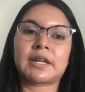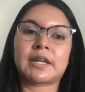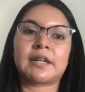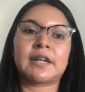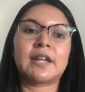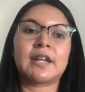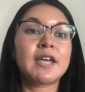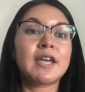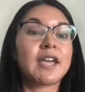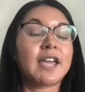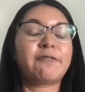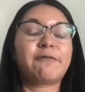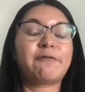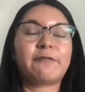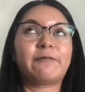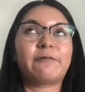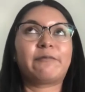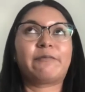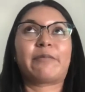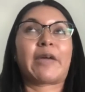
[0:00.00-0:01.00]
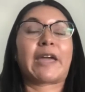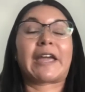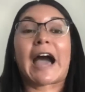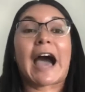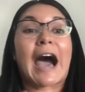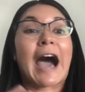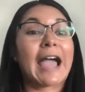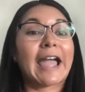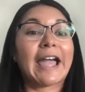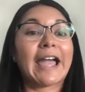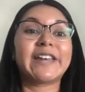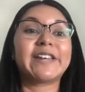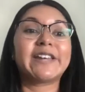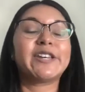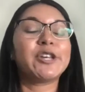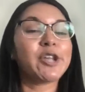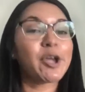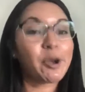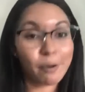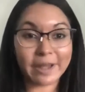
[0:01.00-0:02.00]
And if like, I had
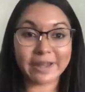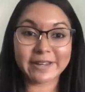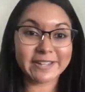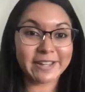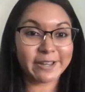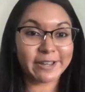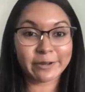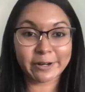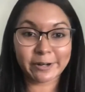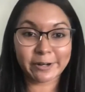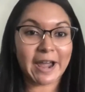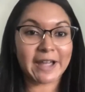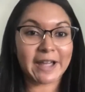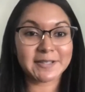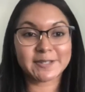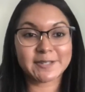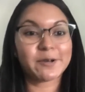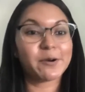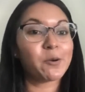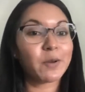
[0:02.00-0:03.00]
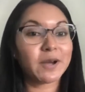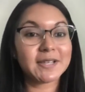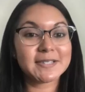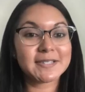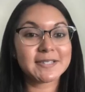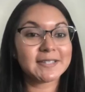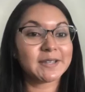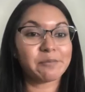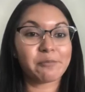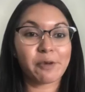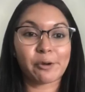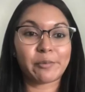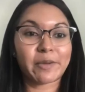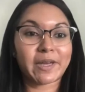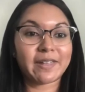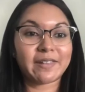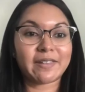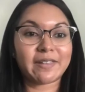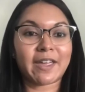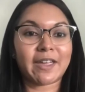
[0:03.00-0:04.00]
no idea what grad school was in the
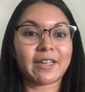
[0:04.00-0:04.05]
moment.